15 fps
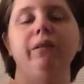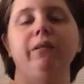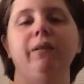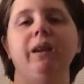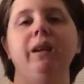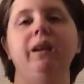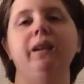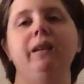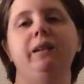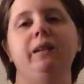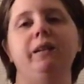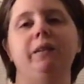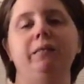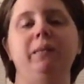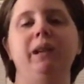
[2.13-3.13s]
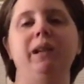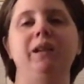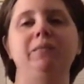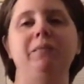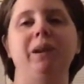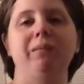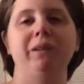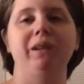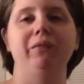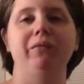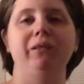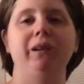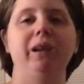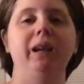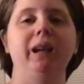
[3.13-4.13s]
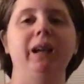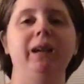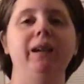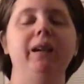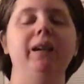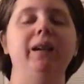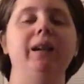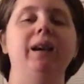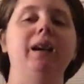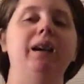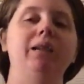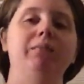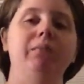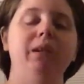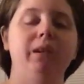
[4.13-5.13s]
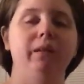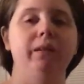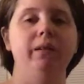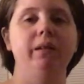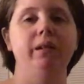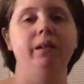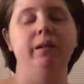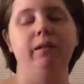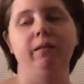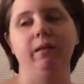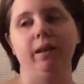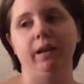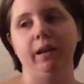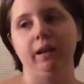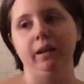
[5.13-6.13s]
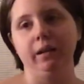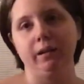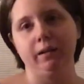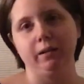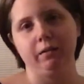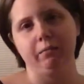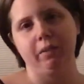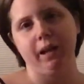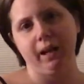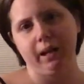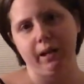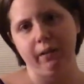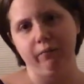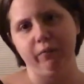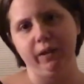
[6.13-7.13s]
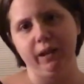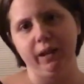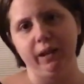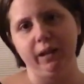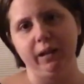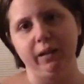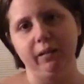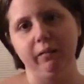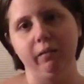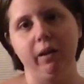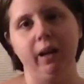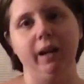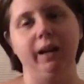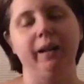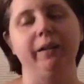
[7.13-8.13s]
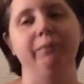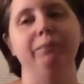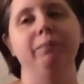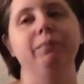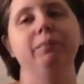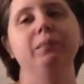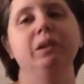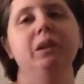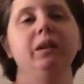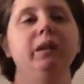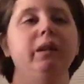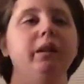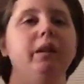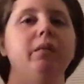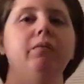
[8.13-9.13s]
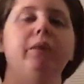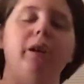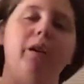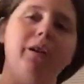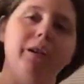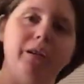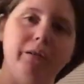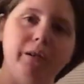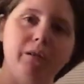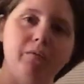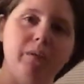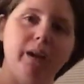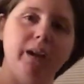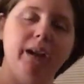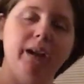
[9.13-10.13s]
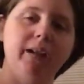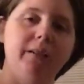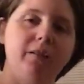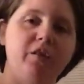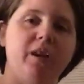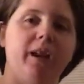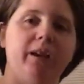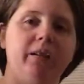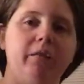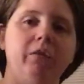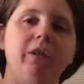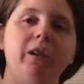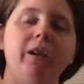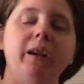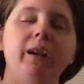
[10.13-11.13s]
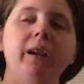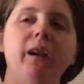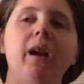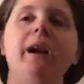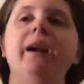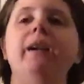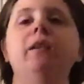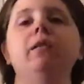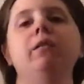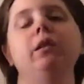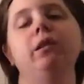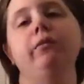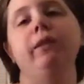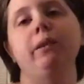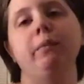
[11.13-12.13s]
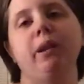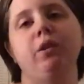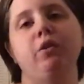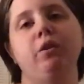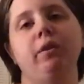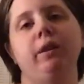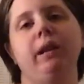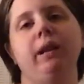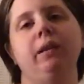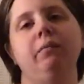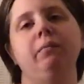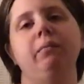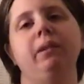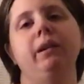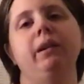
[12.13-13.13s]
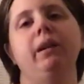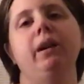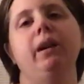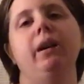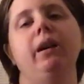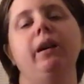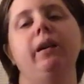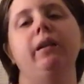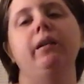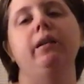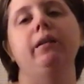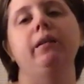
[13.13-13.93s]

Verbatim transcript: everyone, it's Mickey's Mommy's 48 and I'm here to do another packing video. Um, we are going away in January. I don't know if I mentioned that, but uh,